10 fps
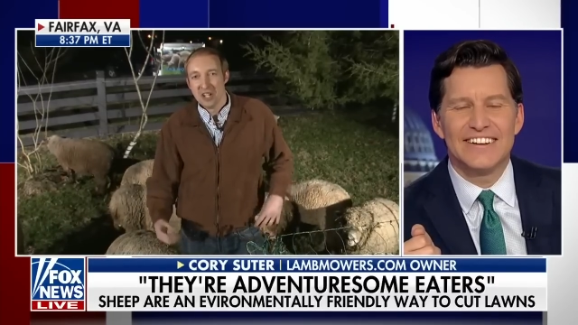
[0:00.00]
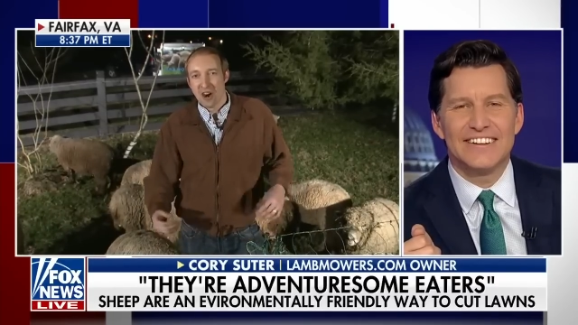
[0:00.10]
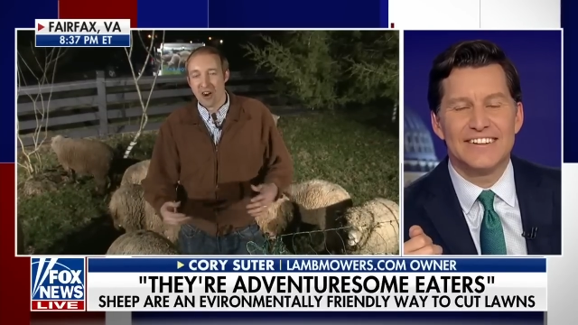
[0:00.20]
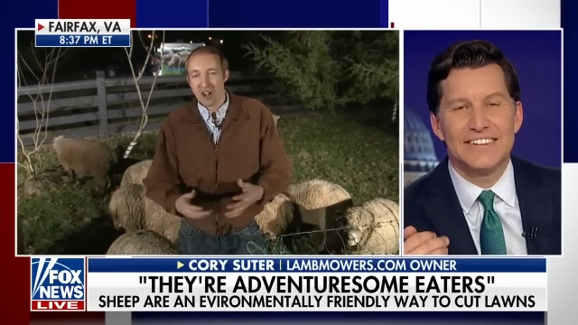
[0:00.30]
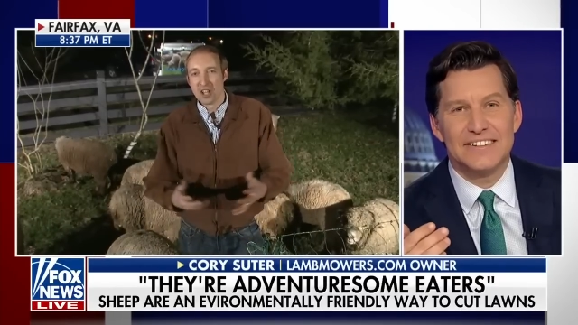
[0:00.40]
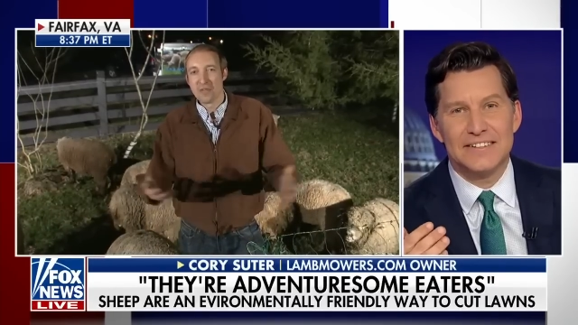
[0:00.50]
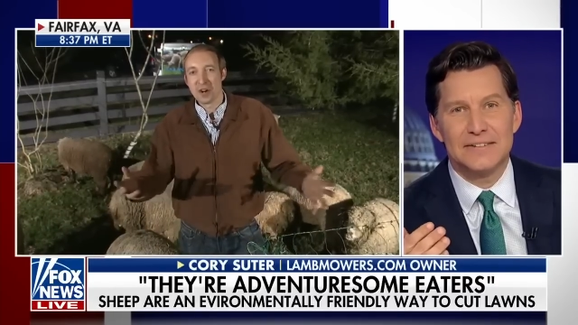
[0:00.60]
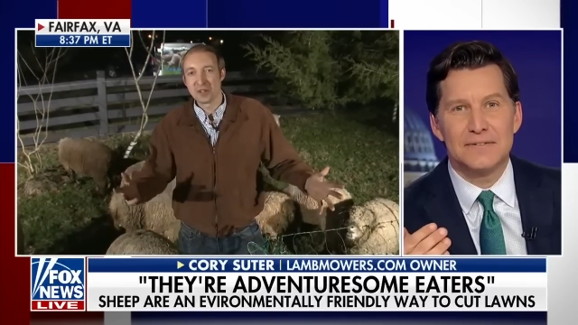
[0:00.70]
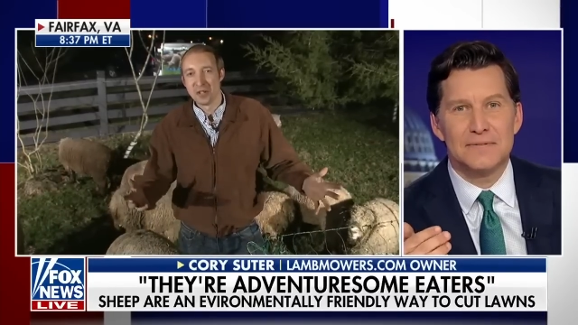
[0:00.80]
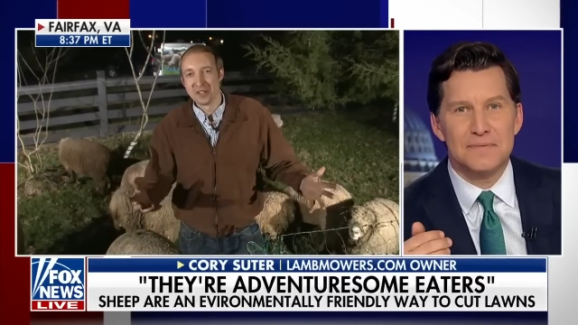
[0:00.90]
Speaker 1: all of our
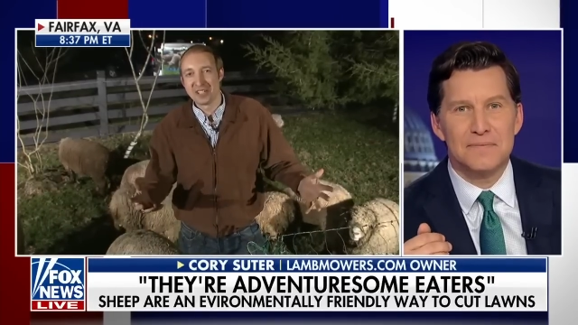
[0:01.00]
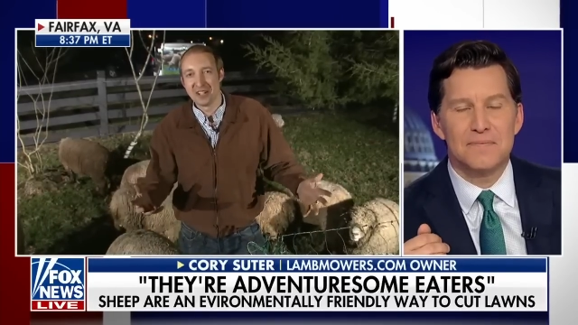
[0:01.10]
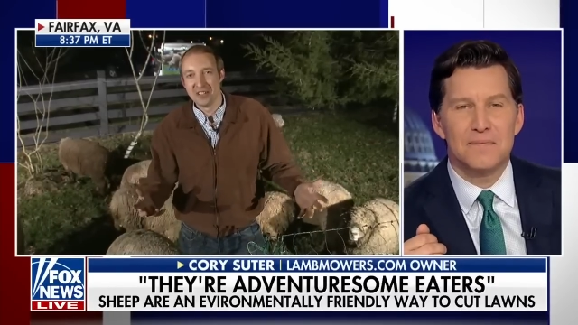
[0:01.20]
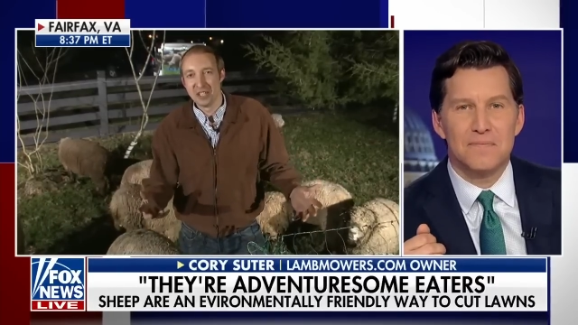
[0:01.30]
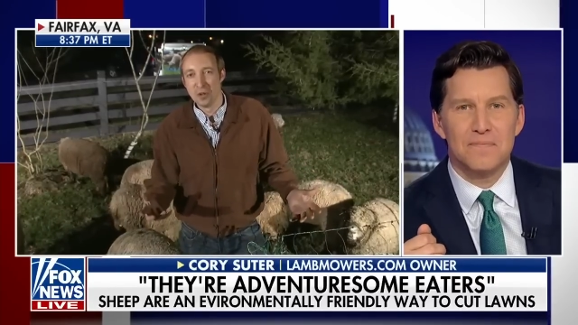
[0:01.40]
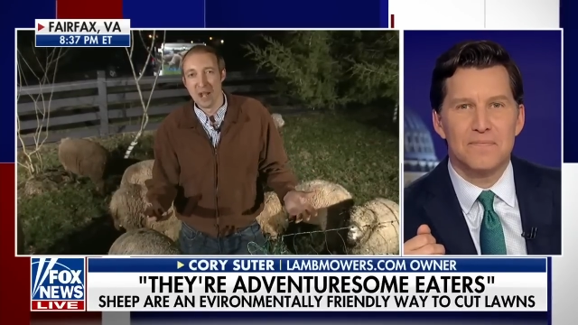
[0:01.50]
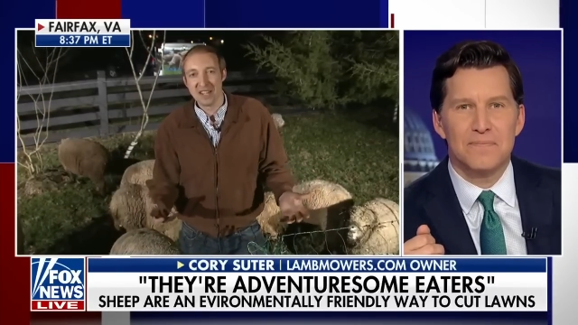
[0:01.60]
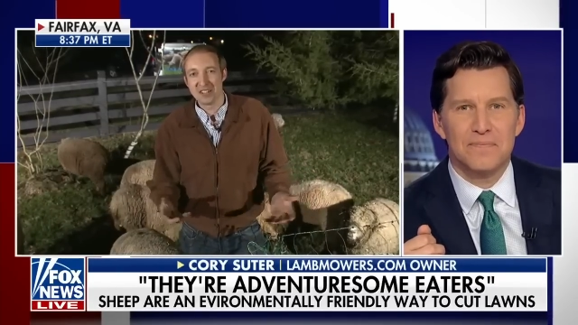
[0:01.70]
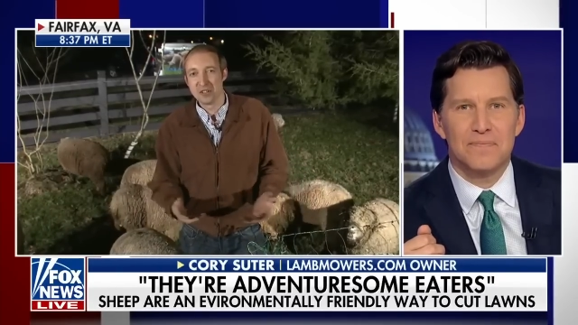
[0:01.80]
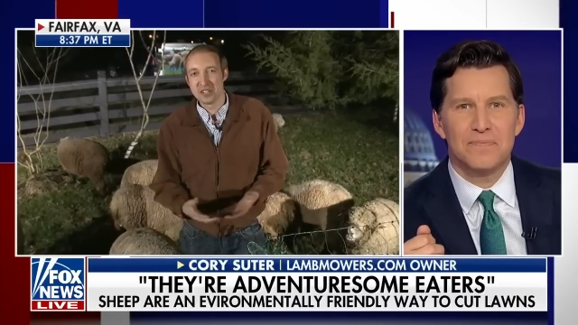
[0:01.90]
soils here in the U
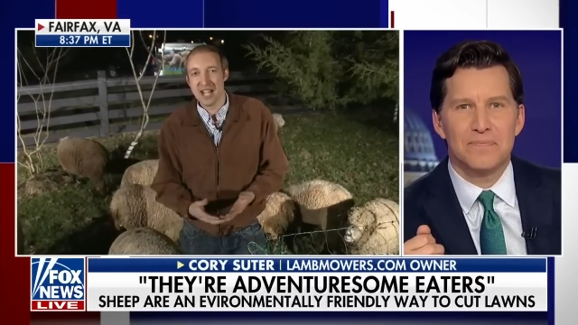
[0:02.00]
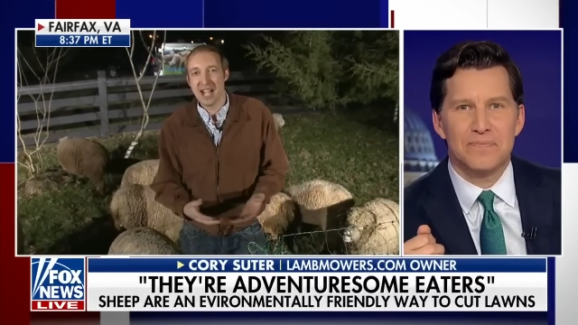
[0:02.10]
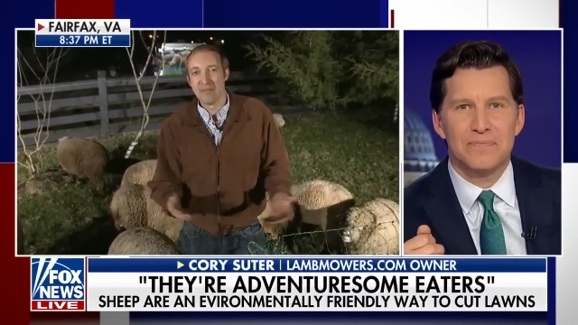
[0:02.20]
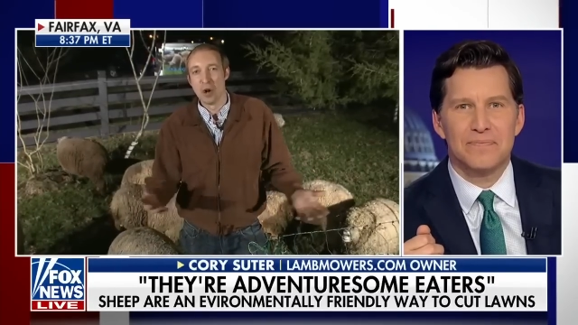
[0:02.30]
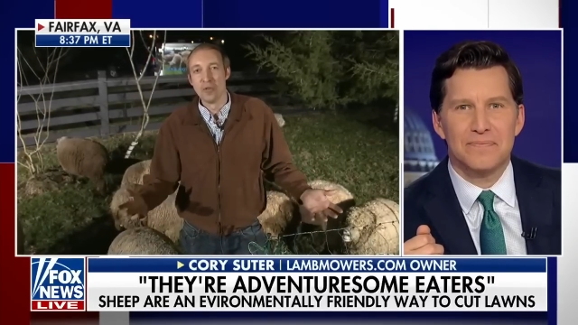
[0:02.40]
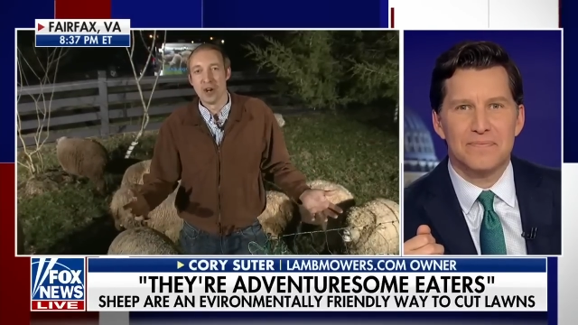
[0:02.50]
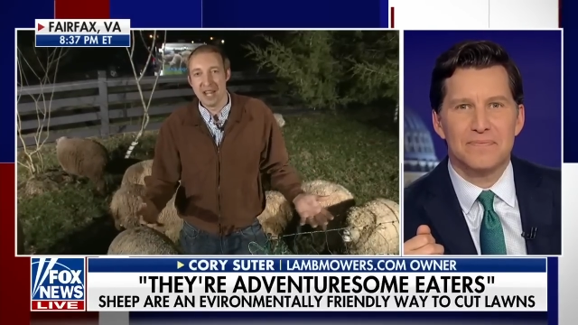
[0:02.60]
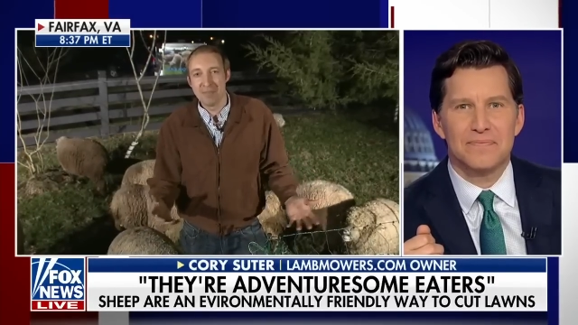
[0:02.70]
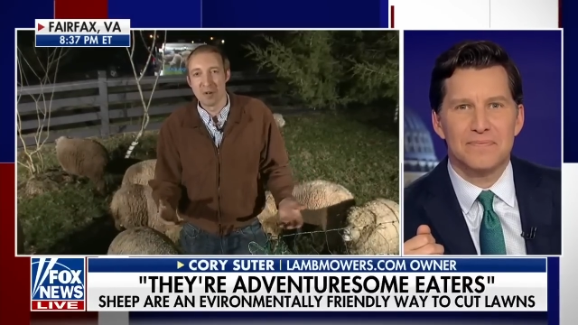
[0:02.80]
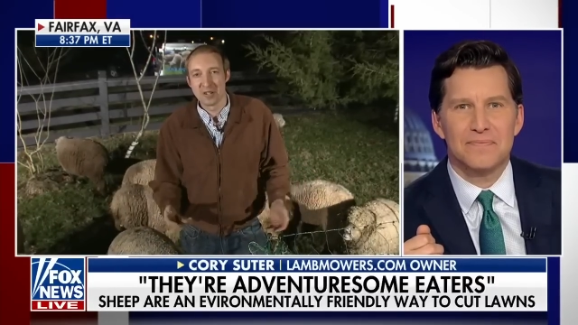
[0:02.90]
S used to have over
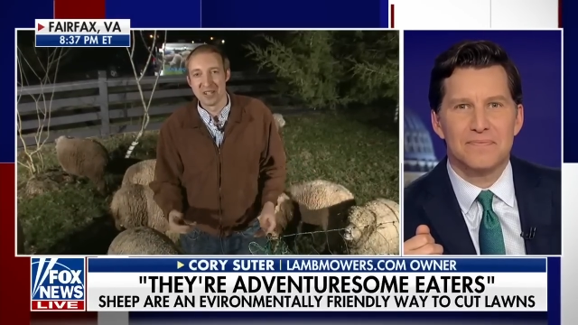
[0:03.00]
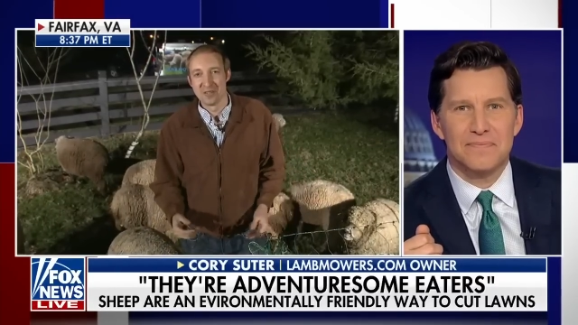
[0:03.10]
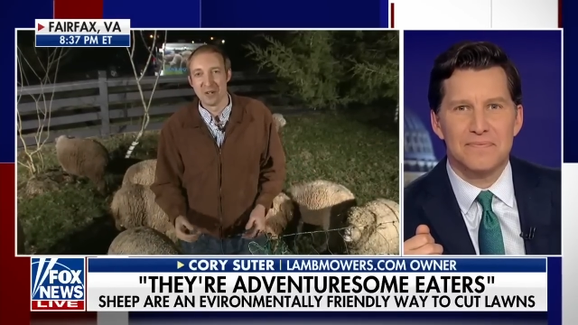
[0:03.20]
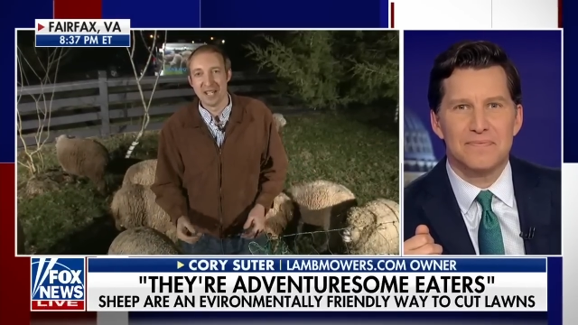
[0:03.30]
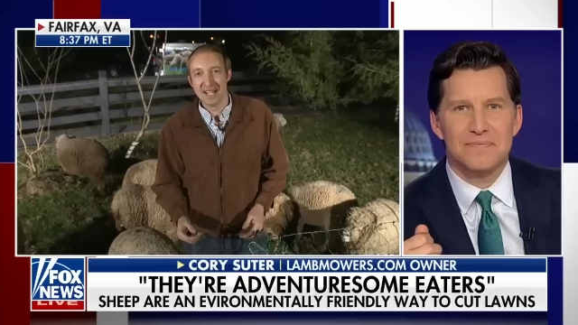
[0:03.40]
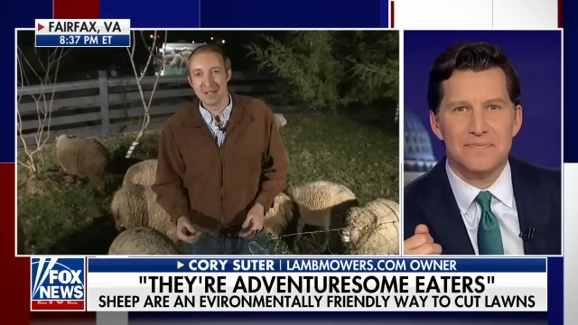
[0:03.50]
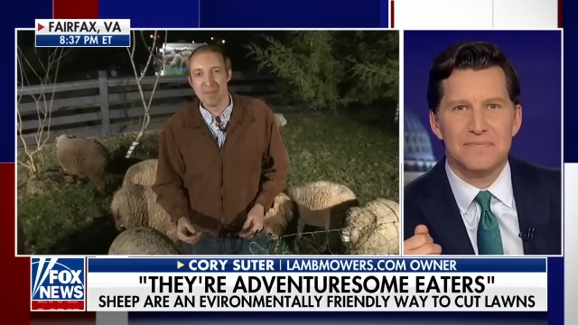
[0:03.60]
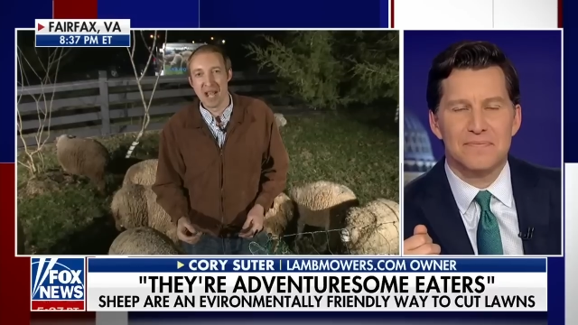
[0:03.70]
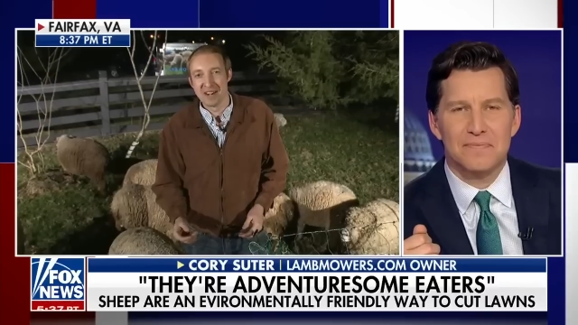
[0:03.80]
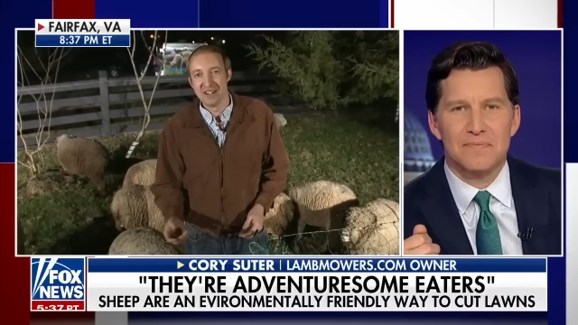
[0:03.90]
eight percent organic
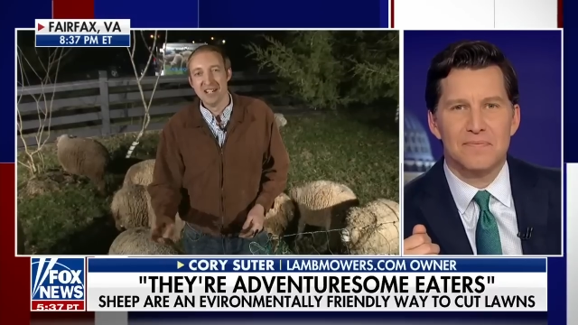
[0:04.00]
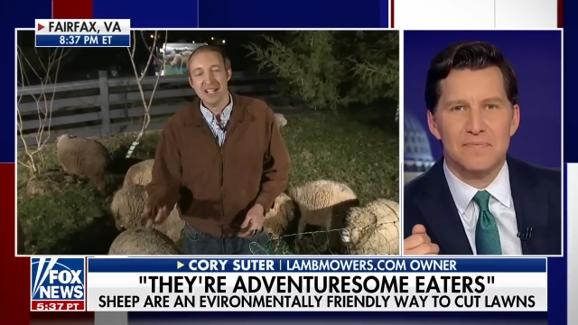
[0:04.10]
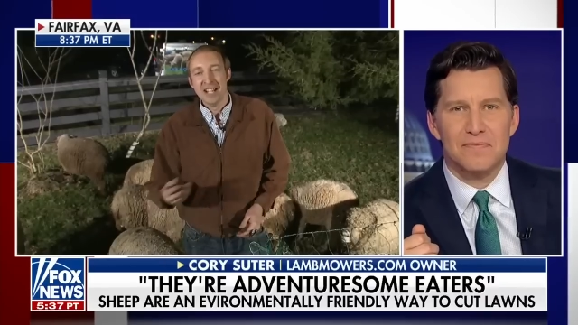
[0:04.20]
matter,